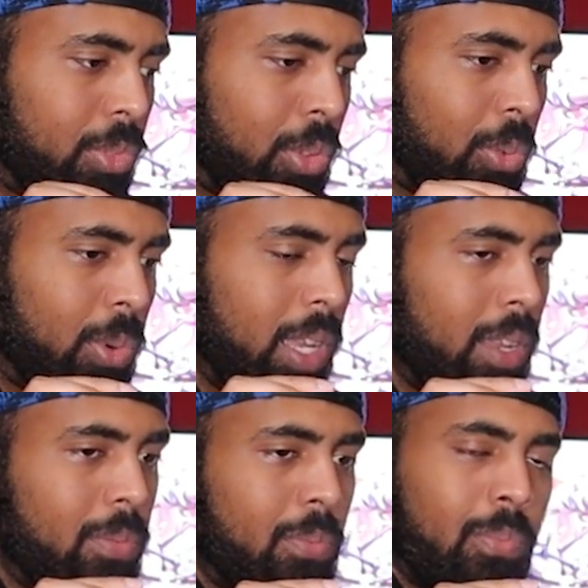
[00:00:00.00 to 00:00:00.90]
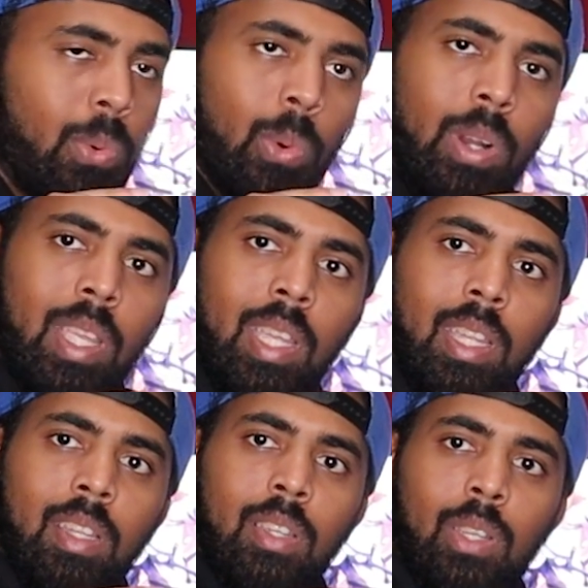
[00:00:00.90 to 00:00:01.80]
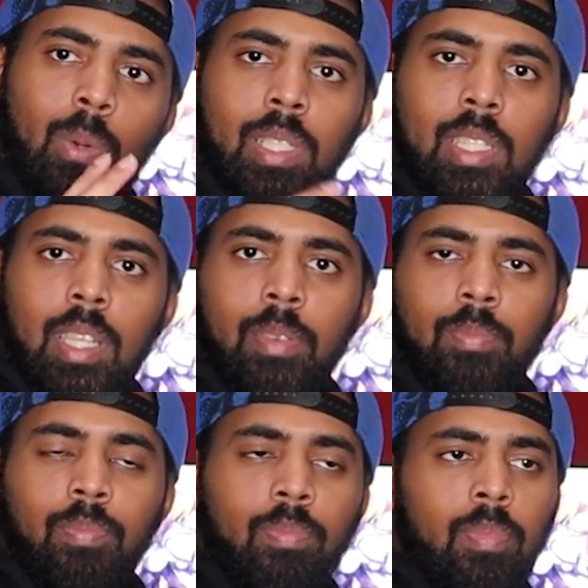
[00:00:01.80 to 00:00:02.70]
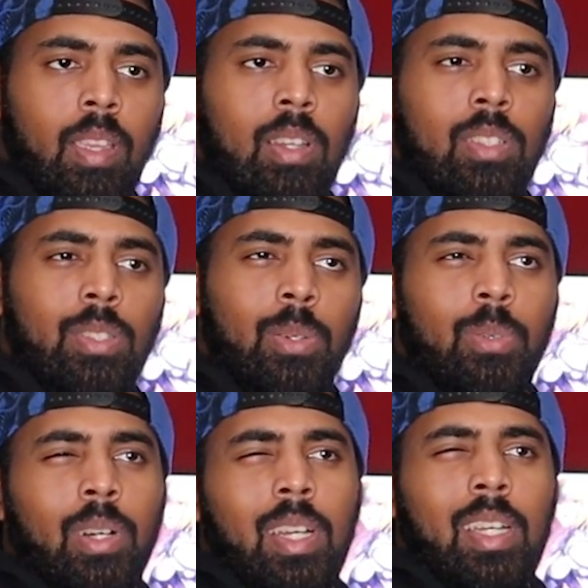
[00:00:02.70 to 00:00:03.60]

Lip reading: 340 USD. So